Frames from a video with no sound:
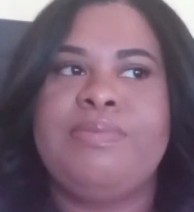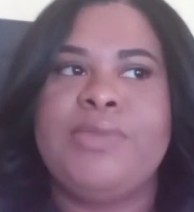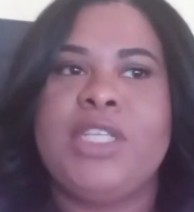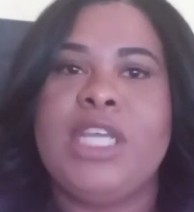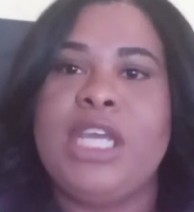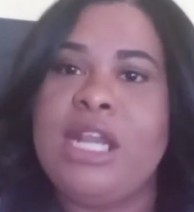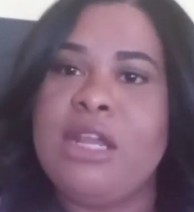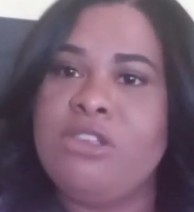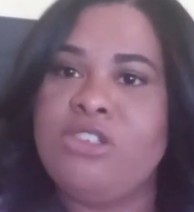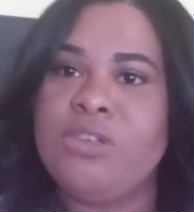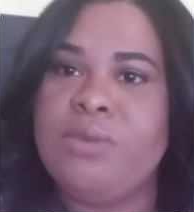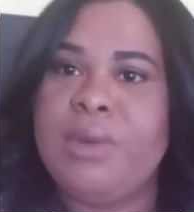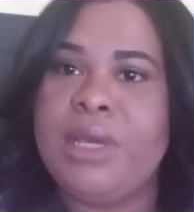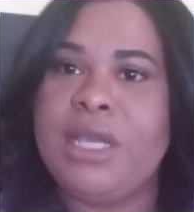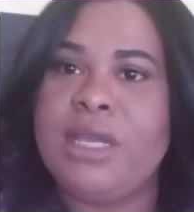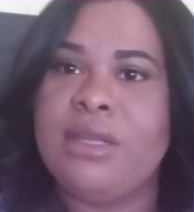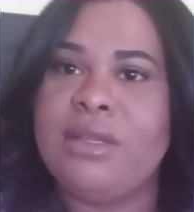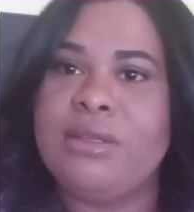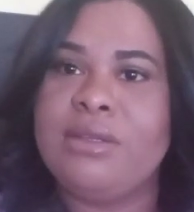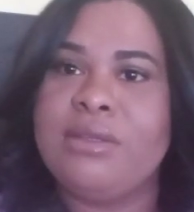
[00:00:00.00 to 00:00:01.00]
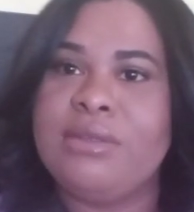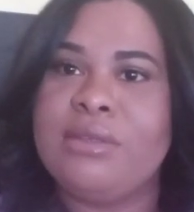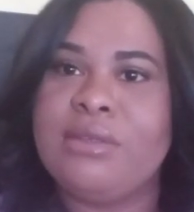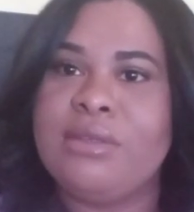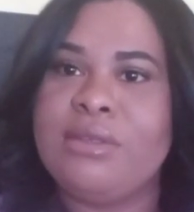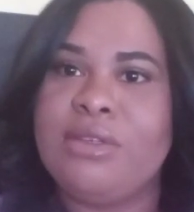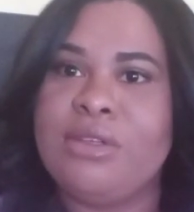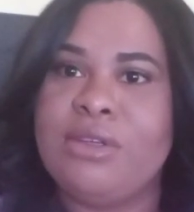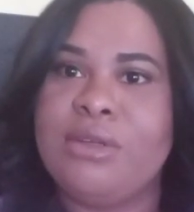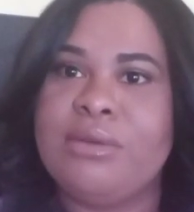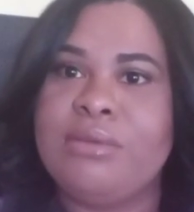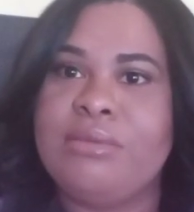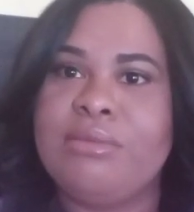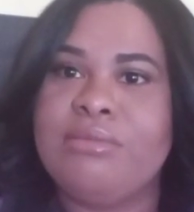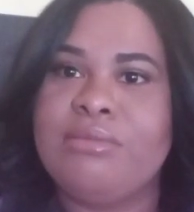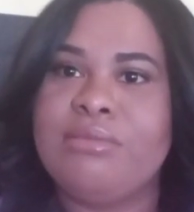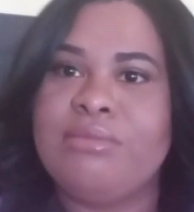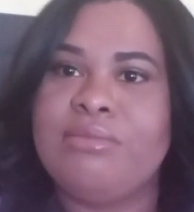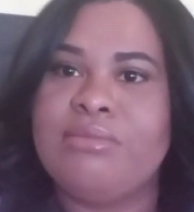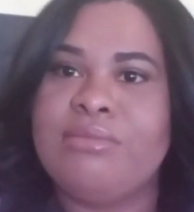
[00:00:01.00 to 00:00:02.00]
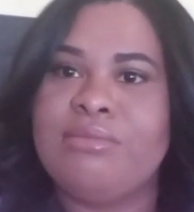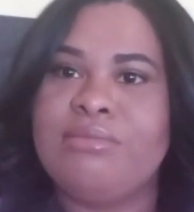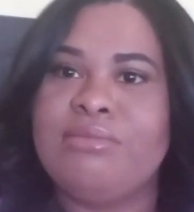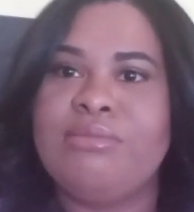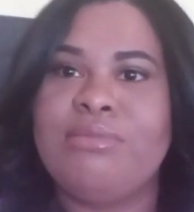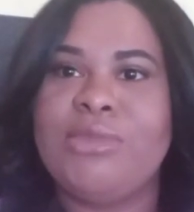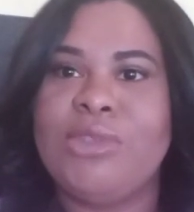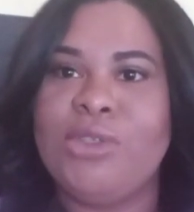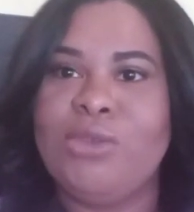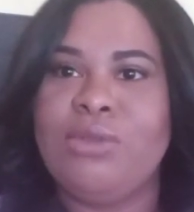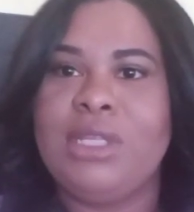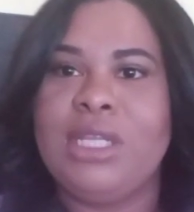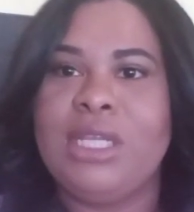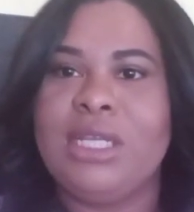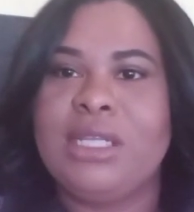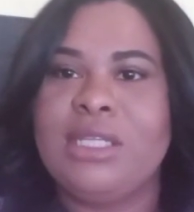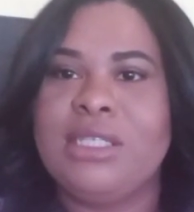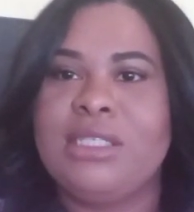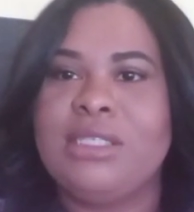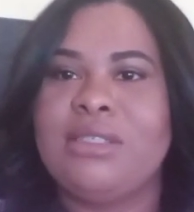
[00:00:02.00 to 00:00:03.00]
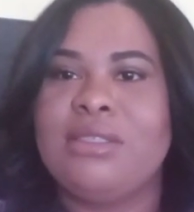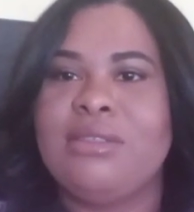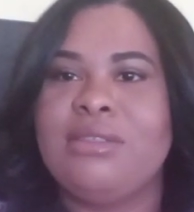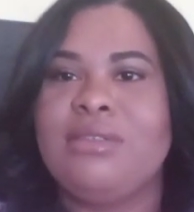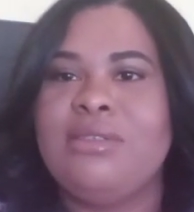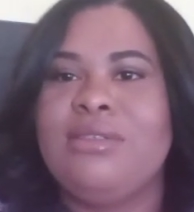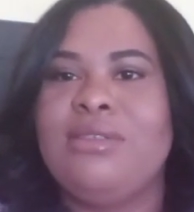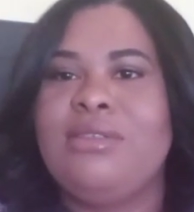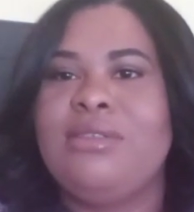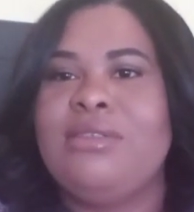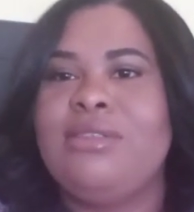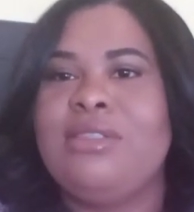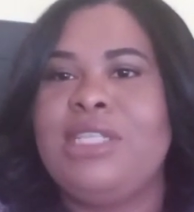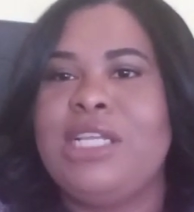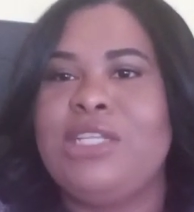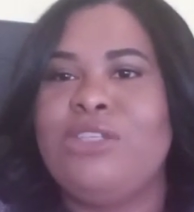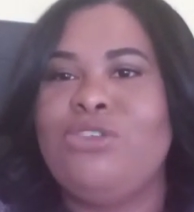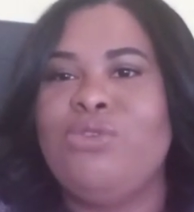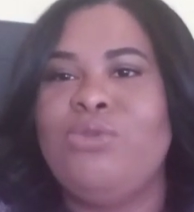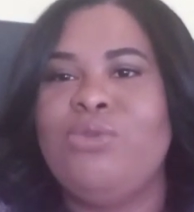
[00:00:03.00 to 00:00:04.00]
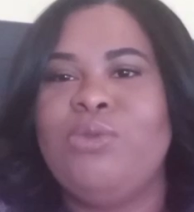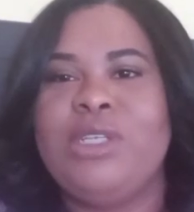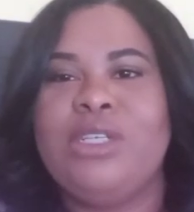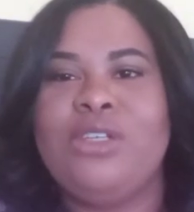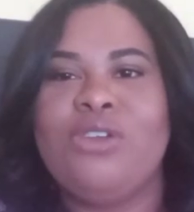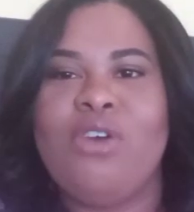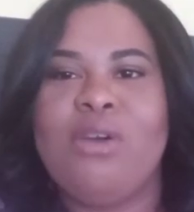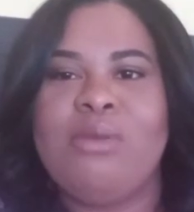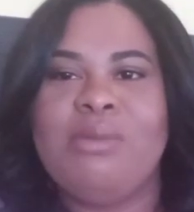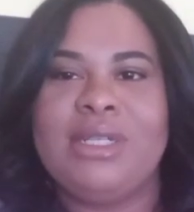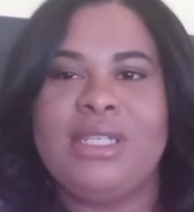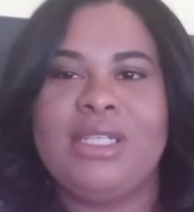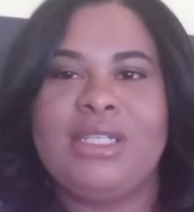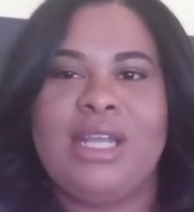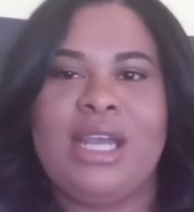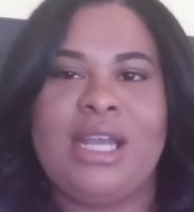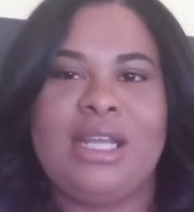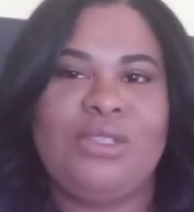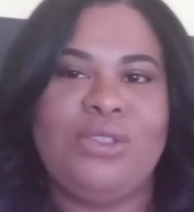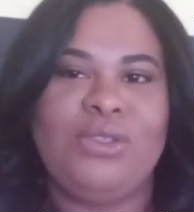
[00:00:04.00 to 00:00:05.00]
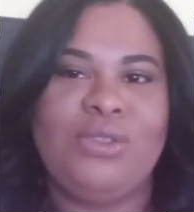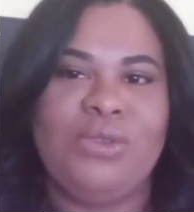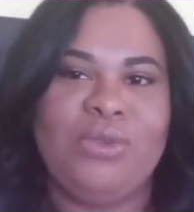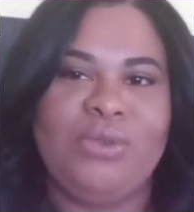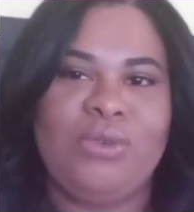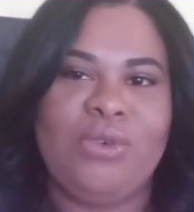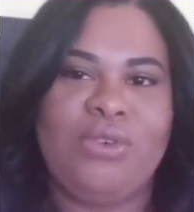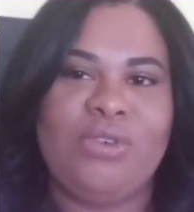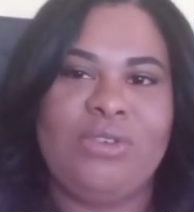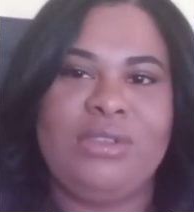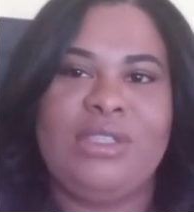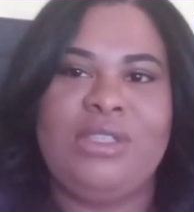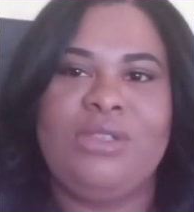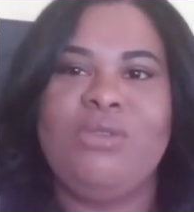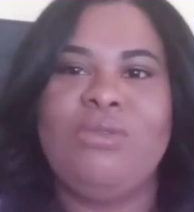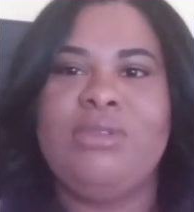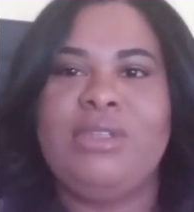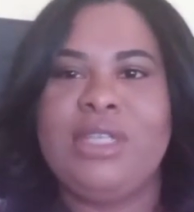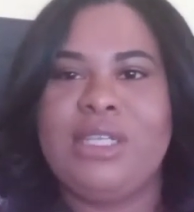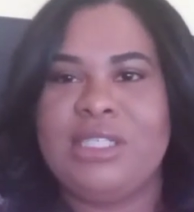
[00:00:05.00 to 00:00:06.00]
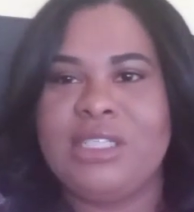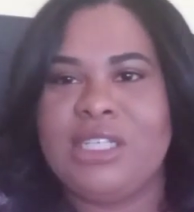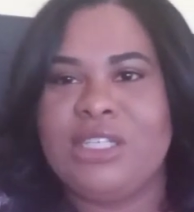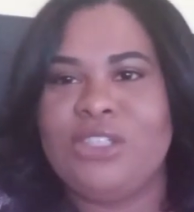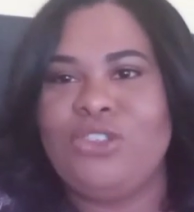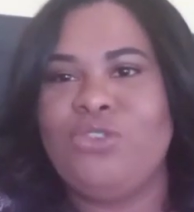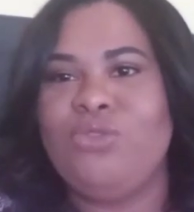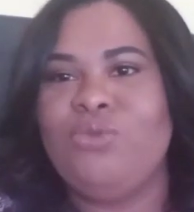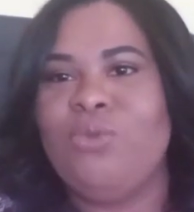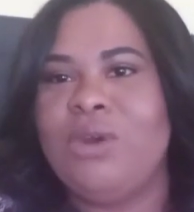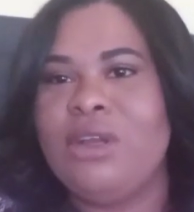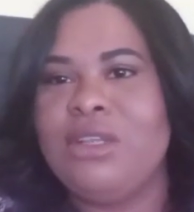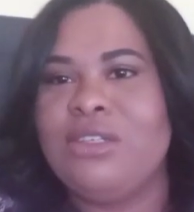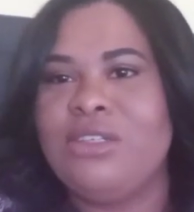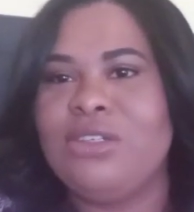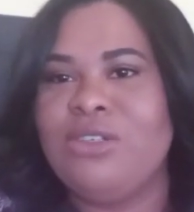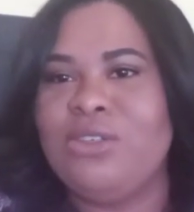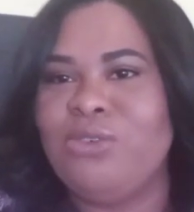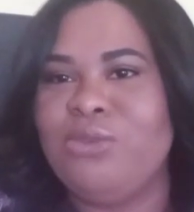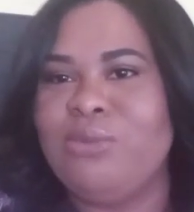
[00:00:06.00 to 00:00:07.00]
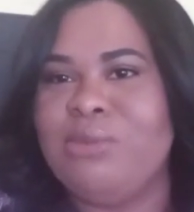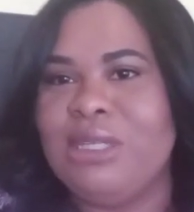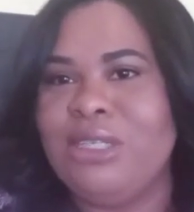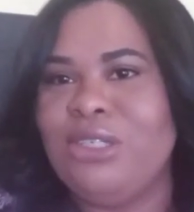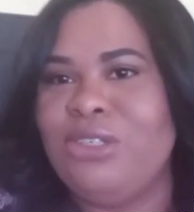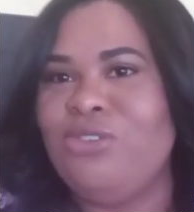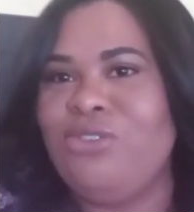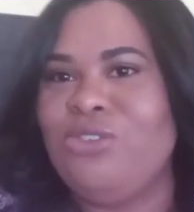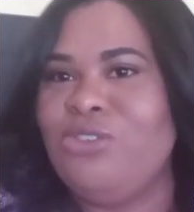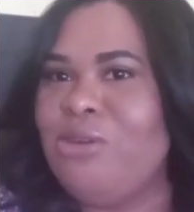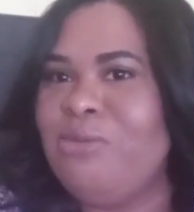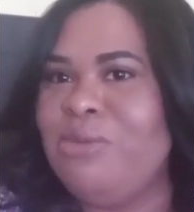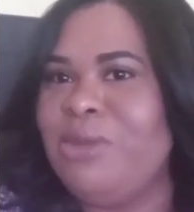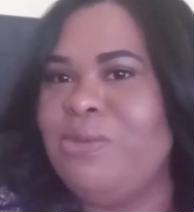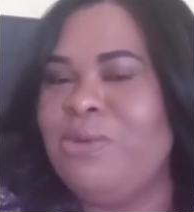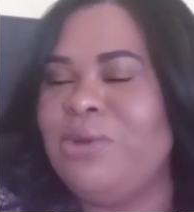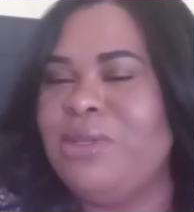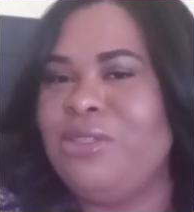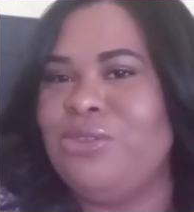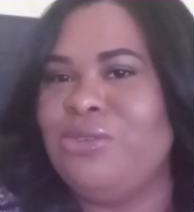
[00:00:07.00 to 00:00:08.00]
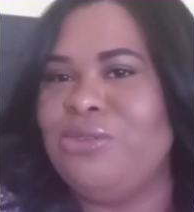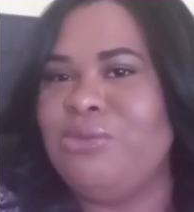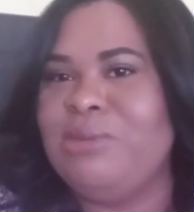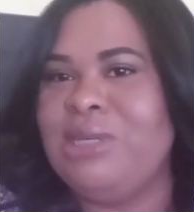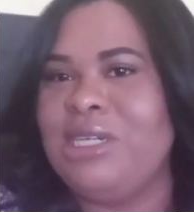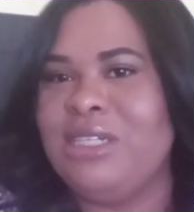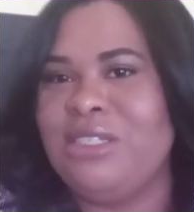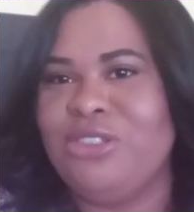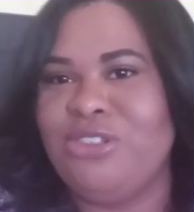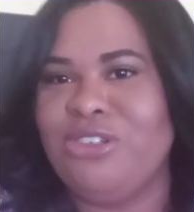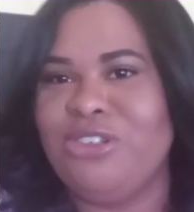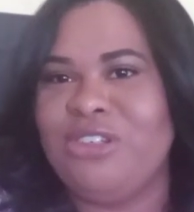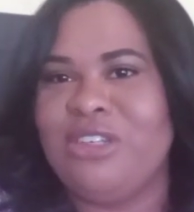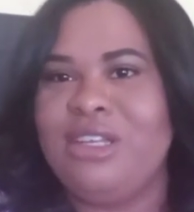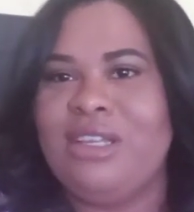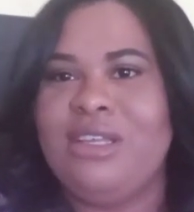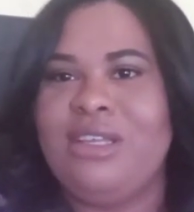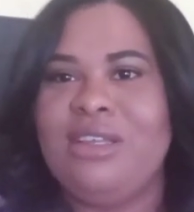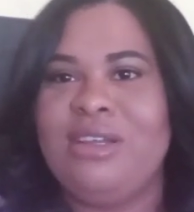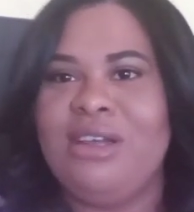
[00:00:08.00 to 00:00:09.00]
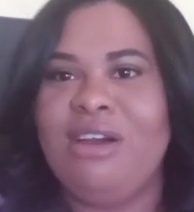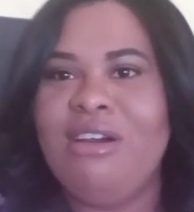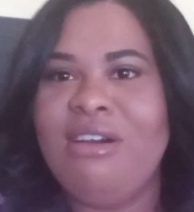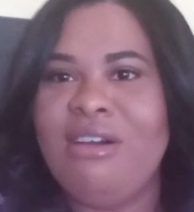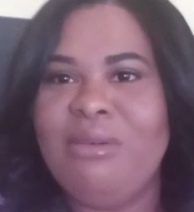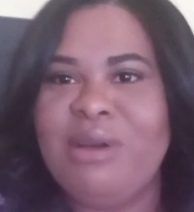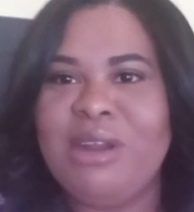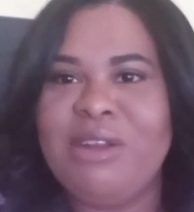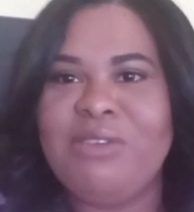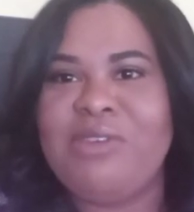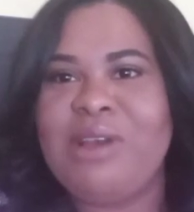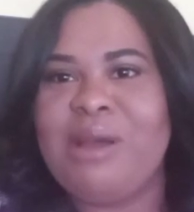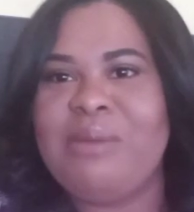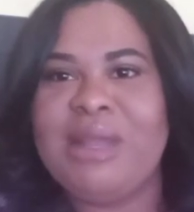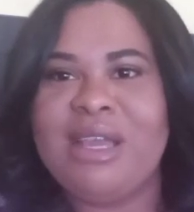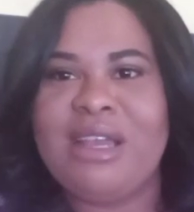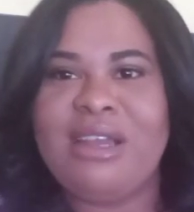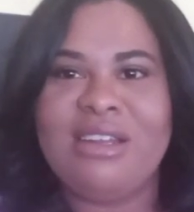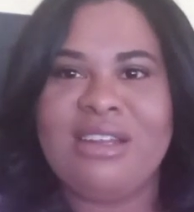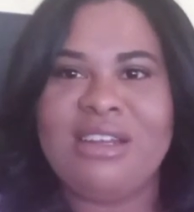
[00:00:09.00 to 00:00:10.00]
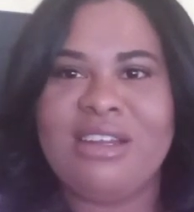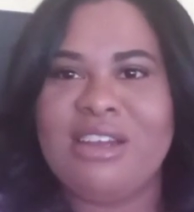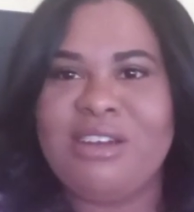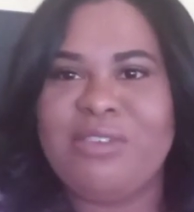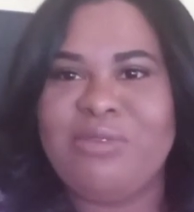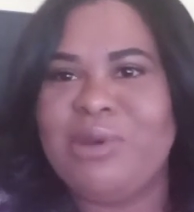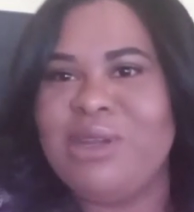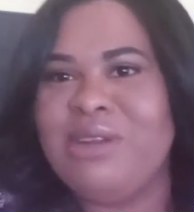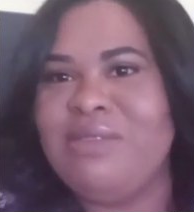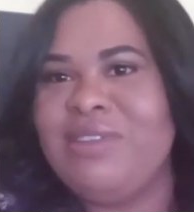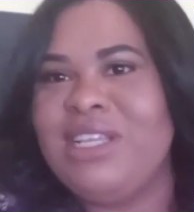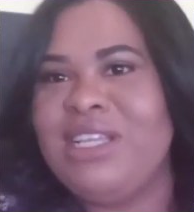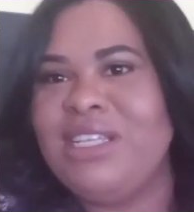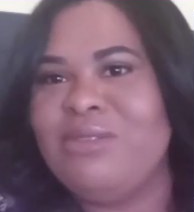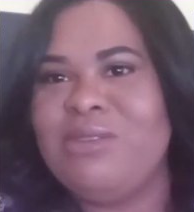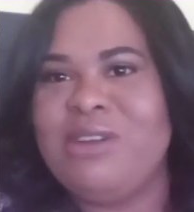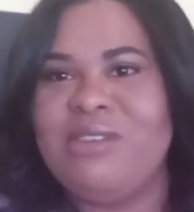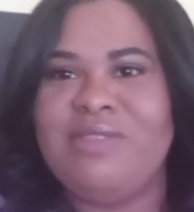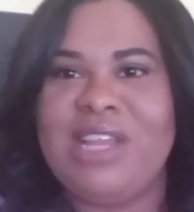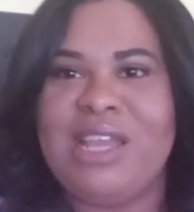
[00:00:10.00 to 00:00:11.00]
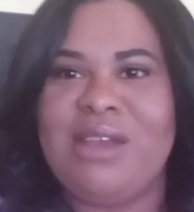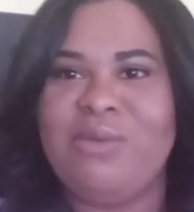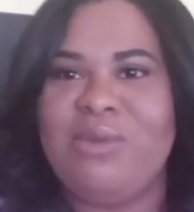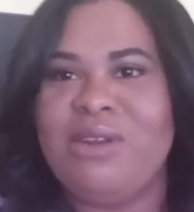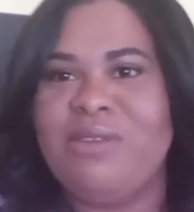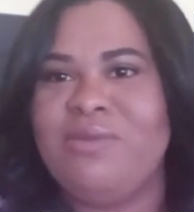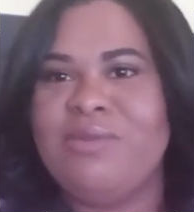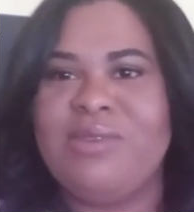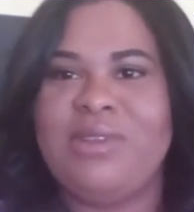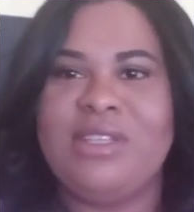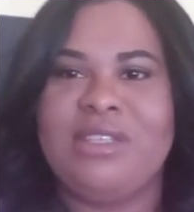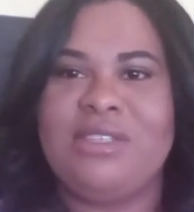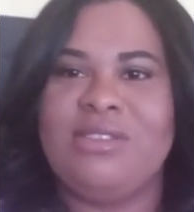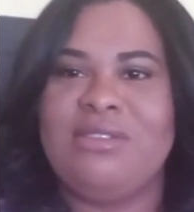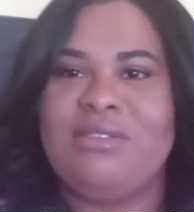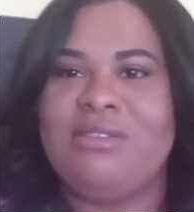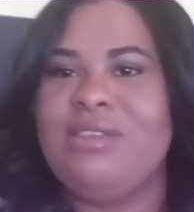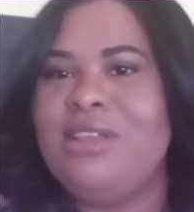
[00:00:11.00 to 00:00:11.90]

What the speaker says: get out your way. You know, do things that you would normally not do, or do things that you want to do but you normally wouldn't do because you're, oh, what if I'm not good enough? What if this? What if that? What if this?